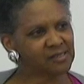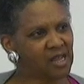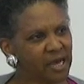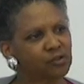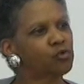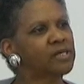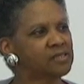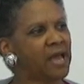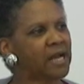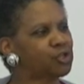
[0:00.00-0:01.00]
not
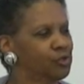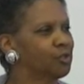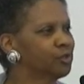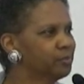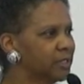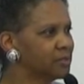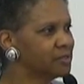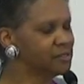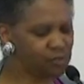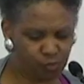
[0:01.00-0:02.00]
transactional, but it
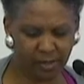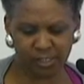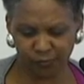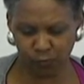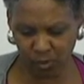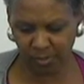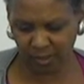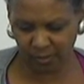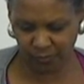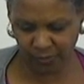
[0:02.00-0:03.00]
is
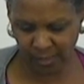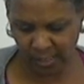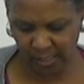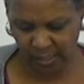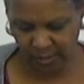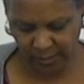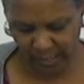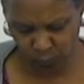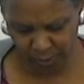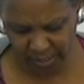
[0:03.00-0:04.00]
transformative, then we